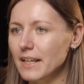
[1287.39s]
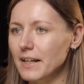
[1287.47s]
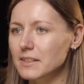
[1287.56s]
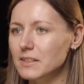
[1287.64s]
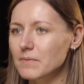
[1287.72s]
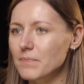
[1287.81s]

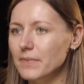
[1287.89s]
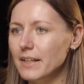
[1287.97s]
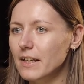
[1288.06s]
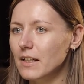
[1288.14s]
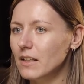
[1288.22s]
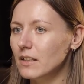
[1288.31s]
tags.
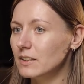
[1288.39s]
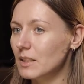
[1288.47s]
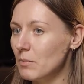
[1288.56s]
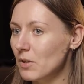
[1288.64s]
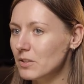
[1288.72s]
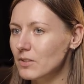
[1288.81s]

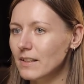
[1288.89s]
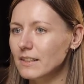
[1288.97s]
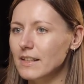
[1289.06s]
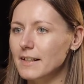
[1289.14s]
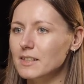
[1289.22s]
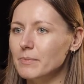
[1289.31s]
Steam also
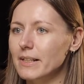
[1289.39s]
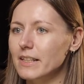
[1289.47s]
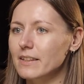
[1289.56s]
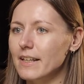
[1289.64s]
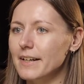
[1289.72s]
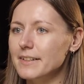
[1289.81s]
added
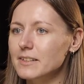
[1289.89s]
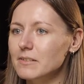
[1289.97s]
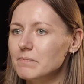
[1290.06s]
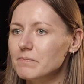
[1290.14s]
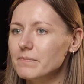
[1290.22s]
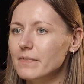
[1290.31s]
accessibility tags.
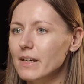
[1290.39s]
